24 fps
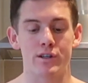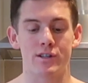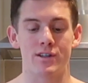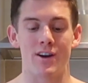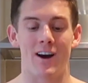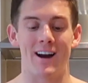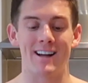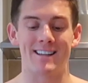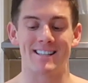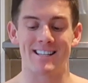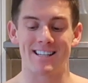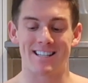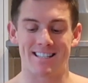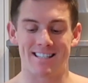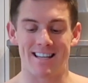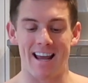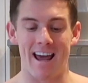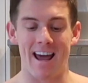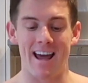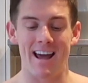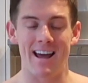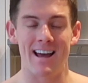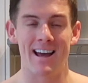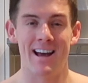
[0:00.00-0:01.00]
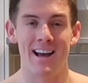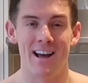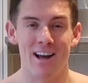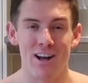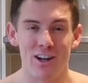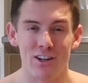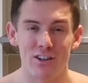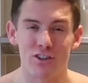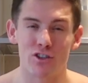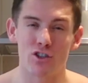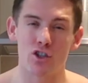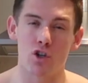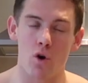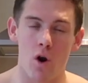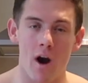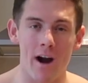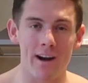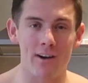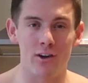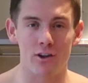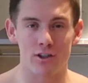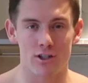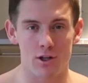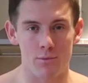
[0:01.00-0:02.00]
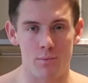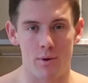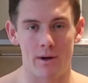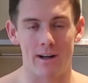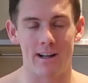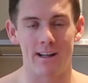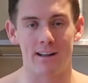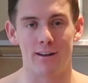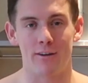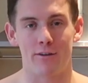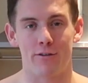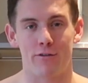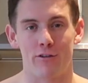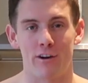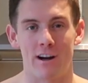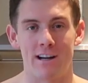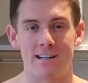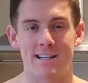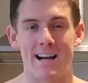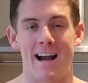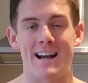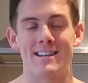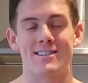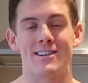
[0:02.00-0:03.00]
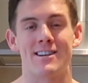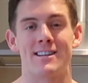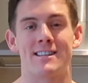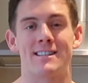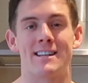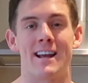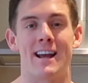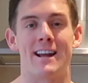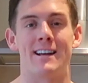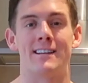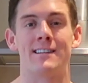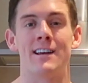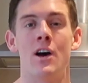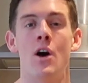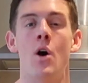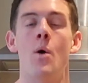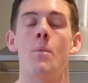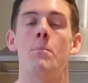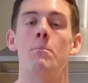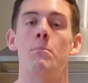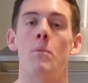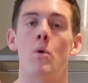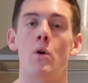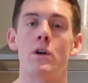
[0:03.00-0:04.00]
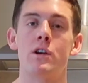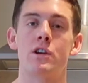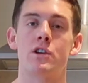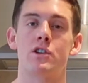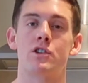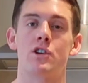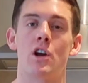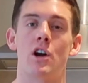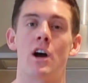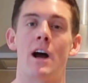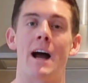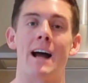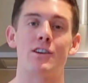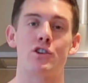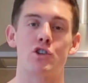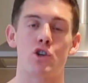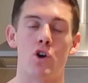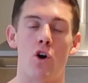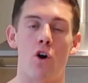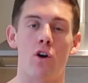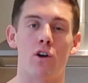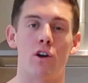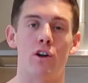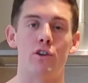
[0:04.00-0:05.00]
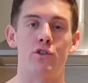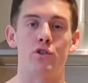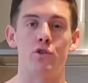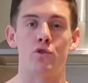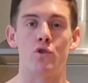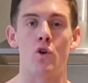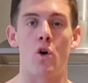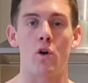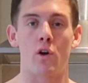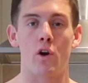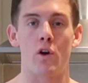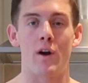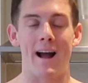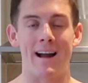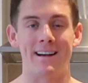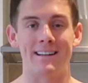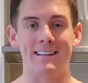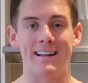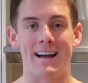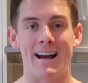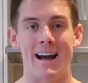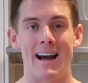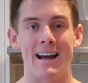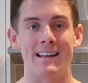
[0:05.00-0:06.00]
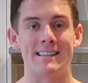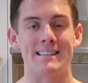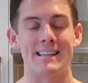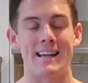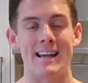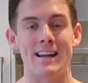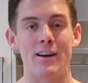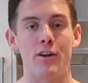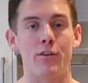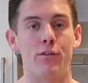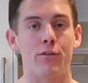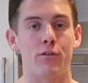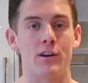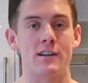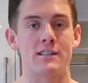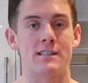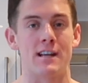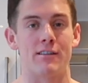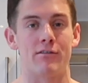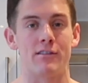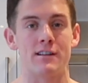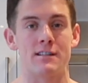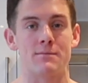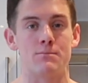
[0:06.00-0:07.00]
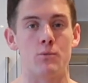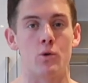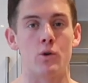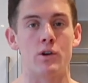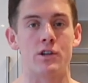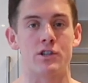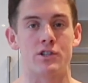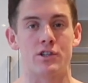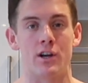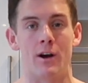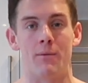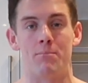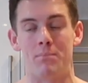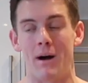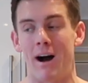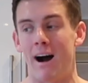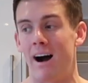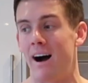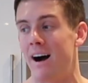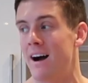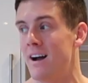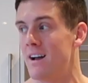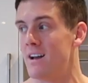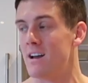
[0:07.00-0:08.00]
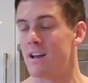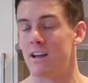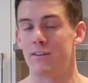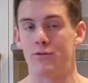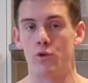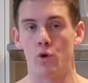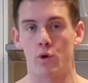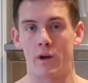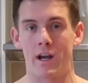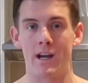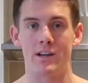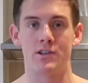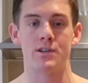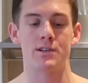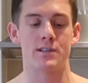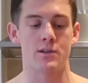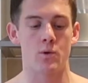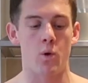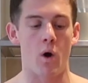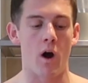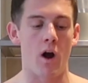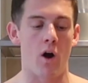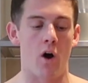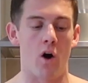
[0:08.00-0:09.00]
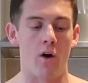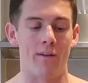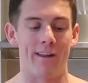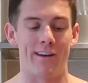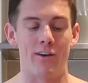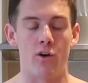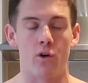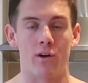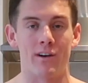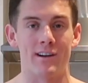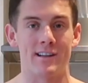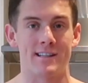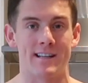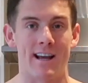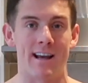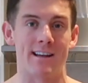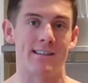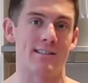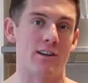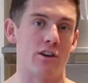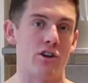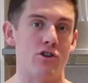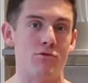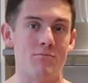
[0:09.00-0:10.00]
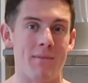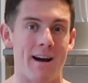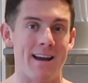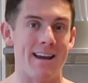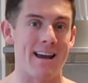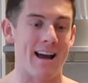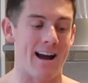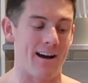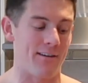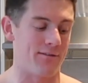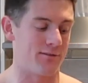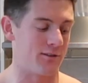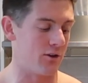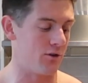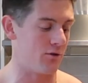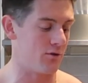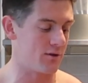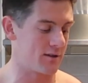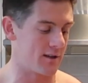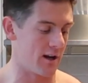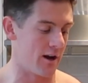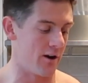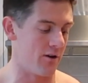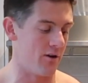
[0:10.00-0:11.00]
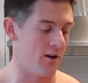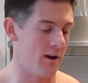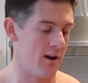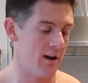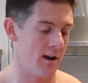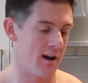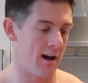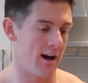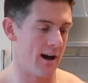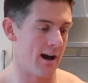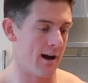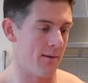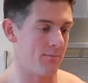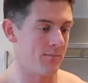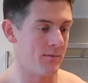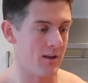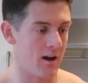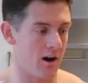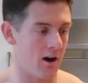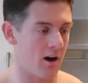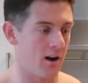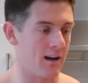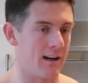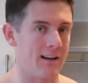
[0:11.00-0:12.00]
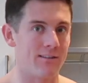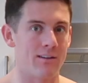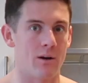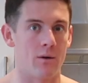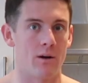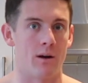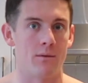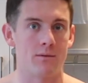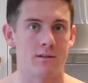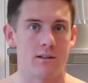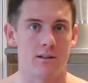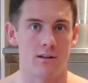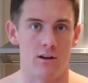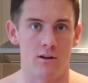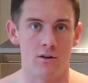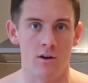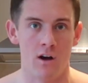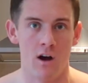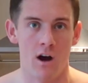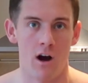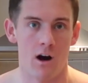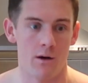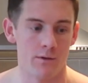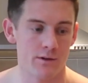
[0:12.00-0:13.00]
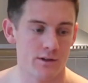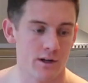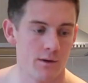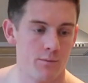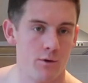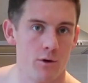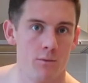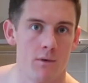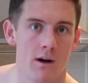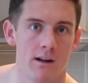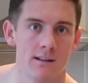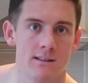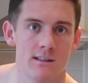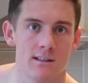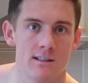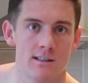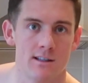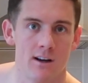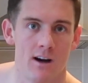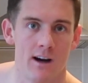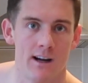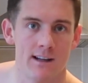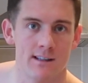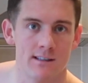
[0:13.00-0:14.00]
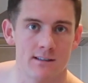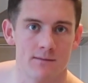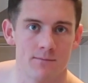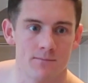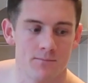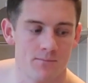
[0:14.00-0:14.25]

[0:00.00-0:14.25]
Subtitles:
side to set. Try not to put it in the fridge. As I said, moisture and chocolate do not go hand in hand. In a fridge there is moisture, but if your kitchen's quite hot, they're not going to set, so you may have to. So I'll leave that one up to you. I'm just going to put mine to the side.